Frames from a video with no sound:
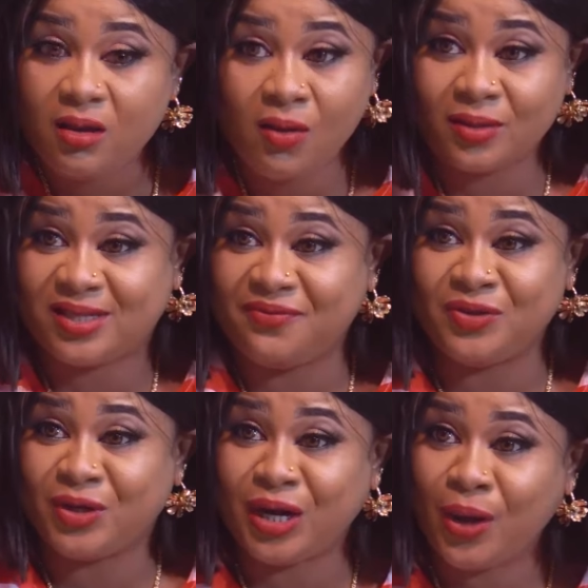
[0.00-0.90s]
Not
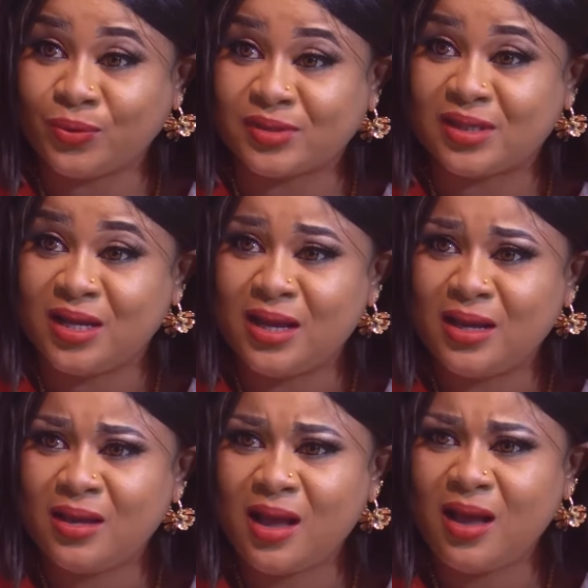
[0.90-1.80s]
even close.
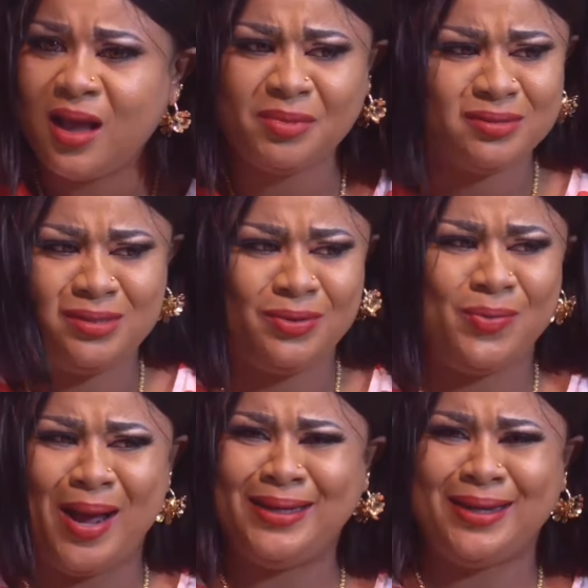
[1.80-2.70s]

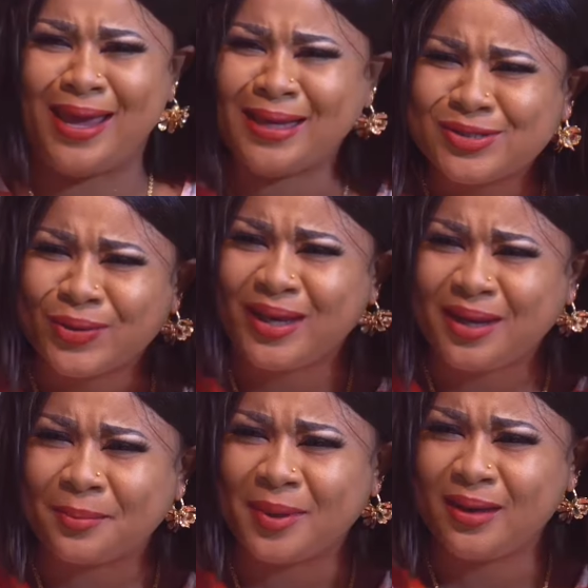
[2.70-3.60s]
So why the hate on
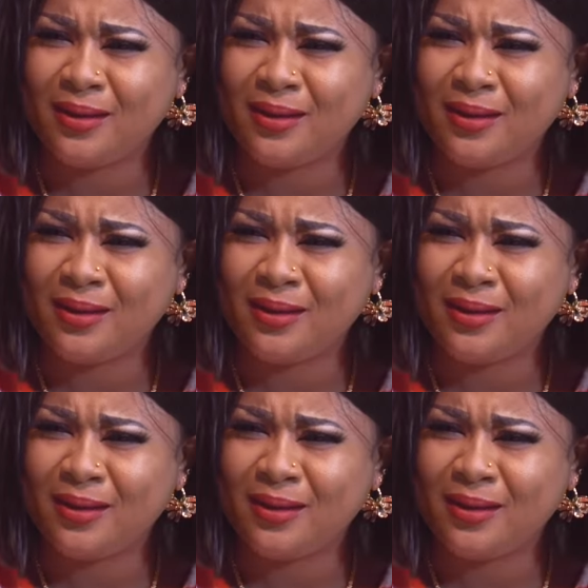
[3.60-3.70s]
him?